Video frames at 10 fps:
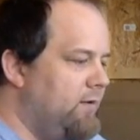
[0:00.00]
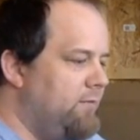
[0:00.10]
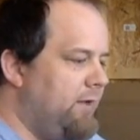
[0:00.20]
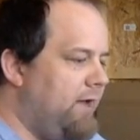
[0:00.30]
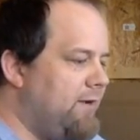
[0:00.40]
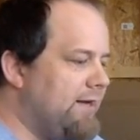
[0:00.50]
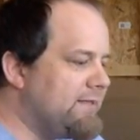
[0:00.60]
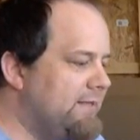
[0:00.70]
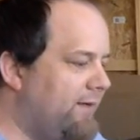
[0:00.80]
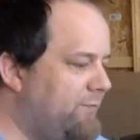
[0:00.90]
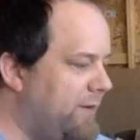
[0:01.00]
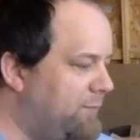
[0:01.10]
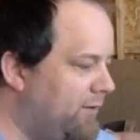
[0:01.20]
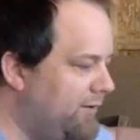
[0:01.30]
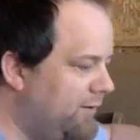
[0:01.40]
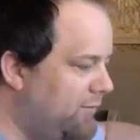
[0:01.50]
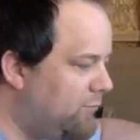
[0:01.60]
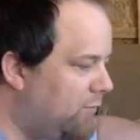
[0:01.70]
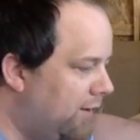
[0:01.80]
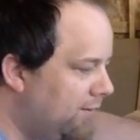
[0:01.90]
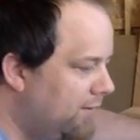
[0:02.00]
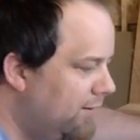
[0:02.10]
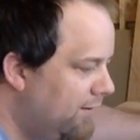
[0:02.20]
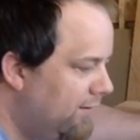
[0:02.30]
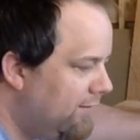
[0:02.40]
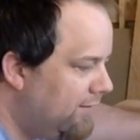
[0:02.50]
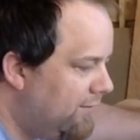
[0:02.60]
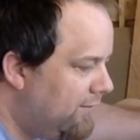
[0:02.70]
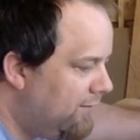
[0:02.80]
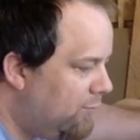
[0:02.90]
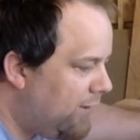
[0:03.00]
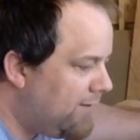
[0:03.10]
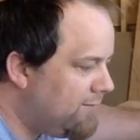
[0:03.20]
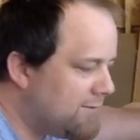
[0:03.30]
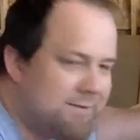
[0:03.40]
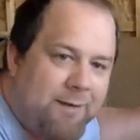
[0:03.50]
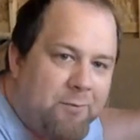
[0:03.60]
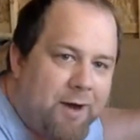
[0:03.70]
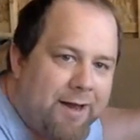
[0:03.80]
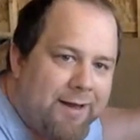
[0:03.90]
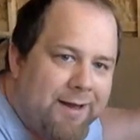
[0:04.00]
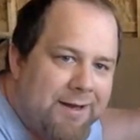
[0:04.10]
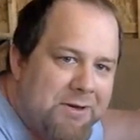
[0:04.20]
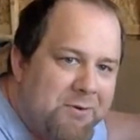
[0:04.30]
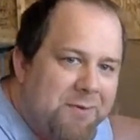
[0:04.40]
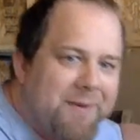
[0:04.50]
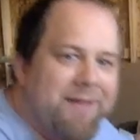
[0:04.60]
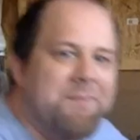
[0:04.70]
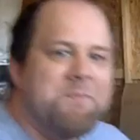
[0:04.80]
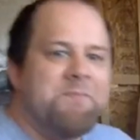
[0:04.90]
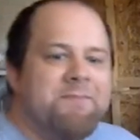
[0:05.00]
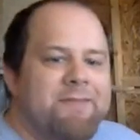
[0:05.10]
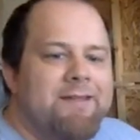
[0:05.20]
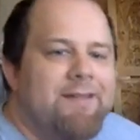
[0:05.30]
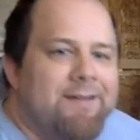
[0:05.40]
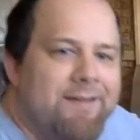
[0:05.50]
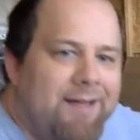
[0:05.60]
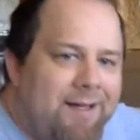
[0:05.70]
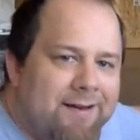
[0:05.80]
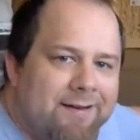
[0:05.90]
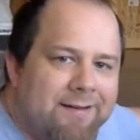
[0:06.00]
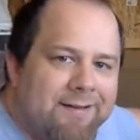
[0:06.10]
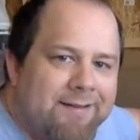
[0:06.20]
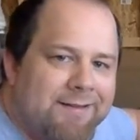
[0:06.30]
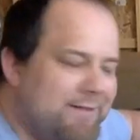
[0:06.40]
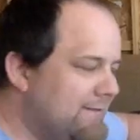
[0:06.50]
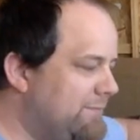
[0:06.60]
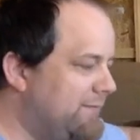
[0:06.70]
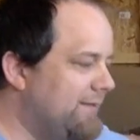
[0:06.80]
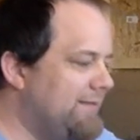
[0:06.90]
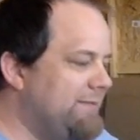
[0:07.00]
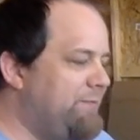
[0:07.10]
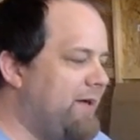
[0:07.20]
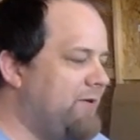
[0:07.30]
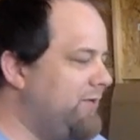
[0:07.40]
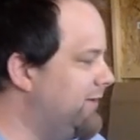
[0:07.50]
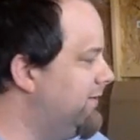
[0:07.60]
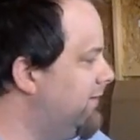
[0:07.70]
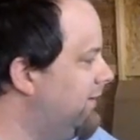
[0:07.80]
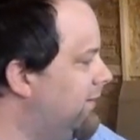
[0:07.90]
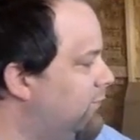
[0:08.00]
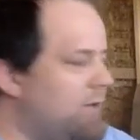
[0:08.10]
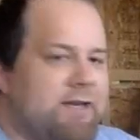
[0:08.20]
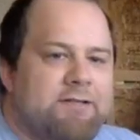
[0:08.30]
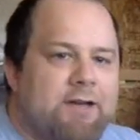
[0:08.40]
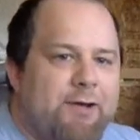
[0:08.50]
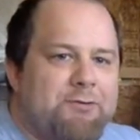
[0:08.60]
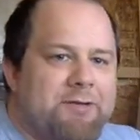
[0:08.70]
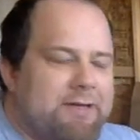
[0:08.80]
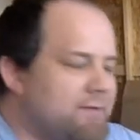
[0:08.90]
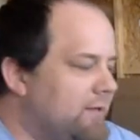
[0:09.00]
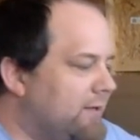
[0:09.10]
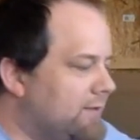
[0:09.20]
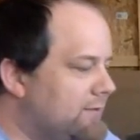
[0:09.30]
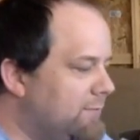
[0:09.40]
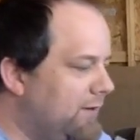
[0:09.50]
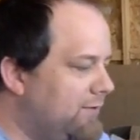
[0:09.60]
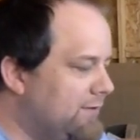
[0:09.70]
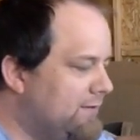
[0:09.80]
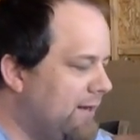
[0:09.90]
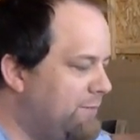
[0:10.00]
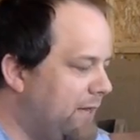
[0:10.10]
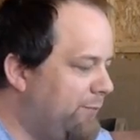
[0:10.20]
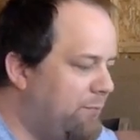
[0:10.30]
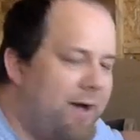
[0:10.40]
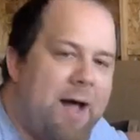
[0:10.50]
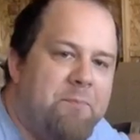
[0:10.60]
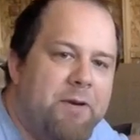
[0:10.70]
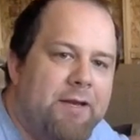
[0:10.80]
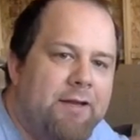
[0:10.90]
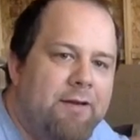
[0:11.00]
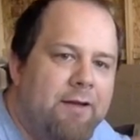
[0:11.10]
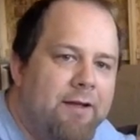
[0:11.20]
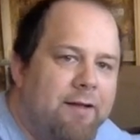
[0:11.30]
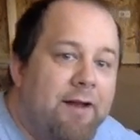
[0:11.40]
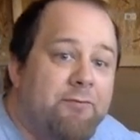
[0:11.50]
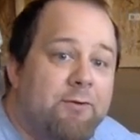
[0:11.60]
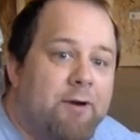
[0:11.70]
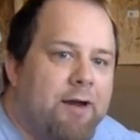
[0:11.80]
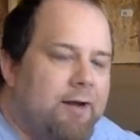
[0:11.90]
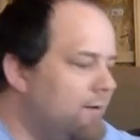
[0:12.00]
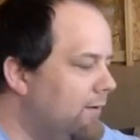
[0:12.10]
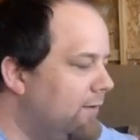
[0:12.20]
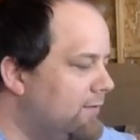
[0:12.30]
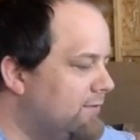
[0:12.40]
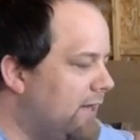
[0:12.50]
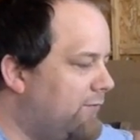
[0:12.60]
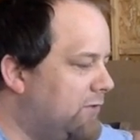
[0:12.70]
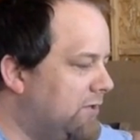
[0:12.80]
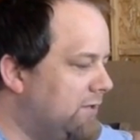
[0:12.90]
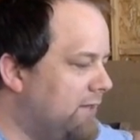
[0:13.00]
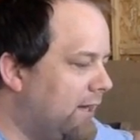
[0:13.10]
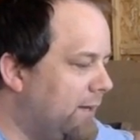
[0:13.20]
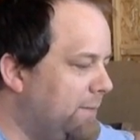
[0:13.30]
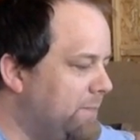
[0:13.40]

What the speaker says: Man, we got 7 people in here? What? What's up, Ryan? How you doing, man? God, this is better than when I schedule these things. Man, we just got people popping in left and right, just having a good time.